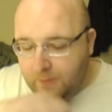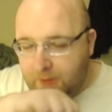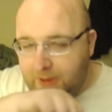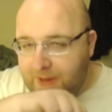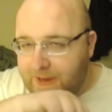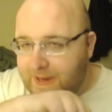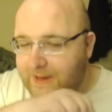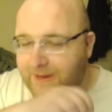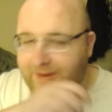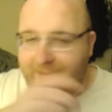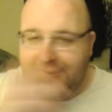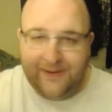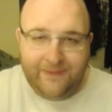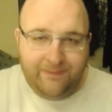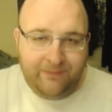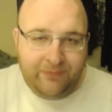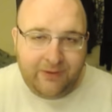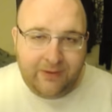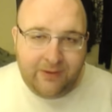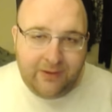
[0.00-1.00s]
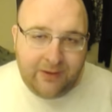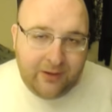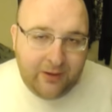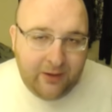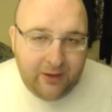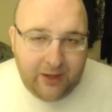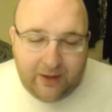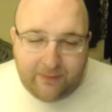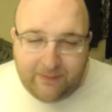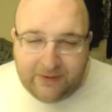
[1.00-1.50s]

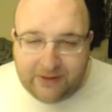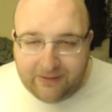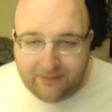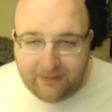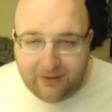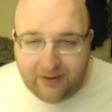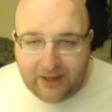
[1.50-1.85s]
I mean,